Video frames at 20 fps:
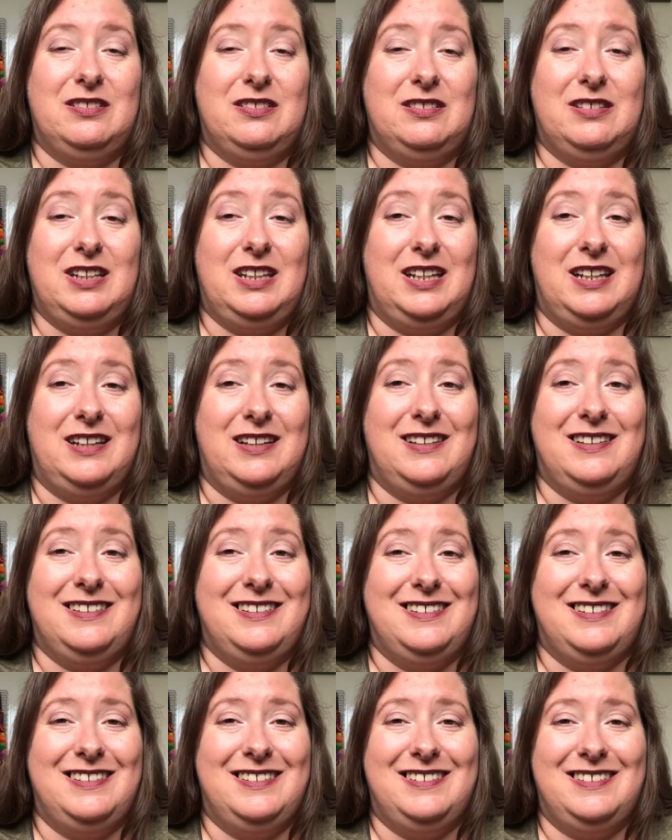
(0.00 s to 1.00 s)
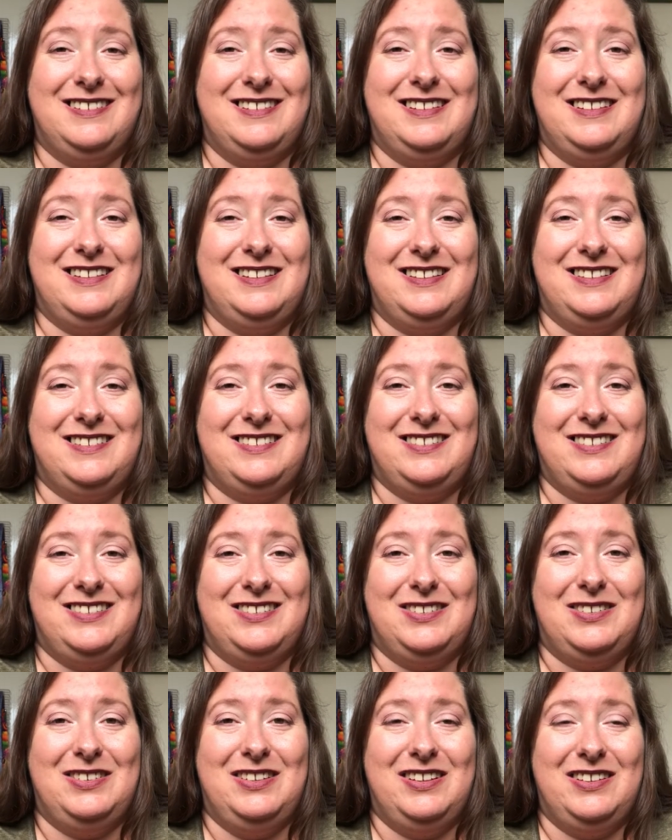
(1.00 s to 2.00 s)
yeah, it's
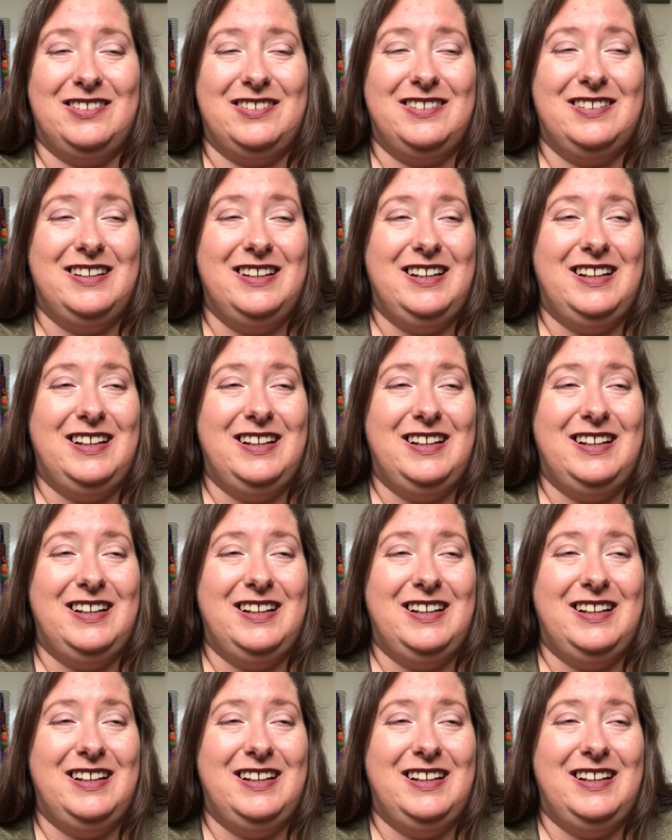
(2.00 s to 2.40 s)
just nuts.